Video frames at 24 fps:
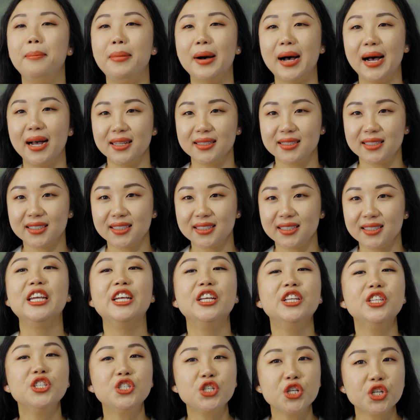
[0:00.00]
But
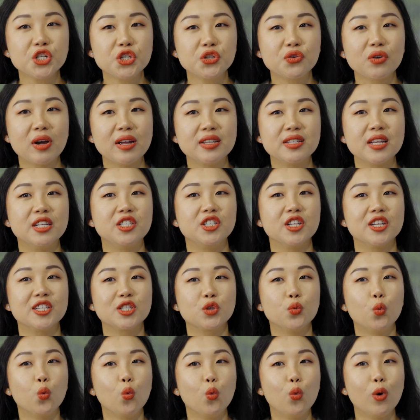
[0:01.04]
interest rates are
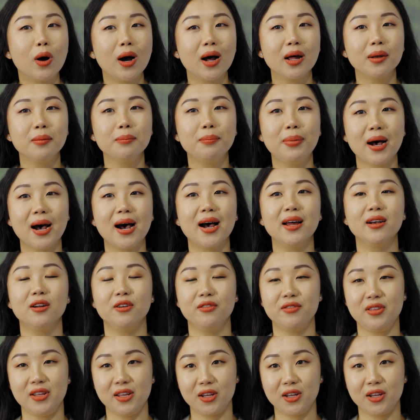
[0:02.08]
just one part of the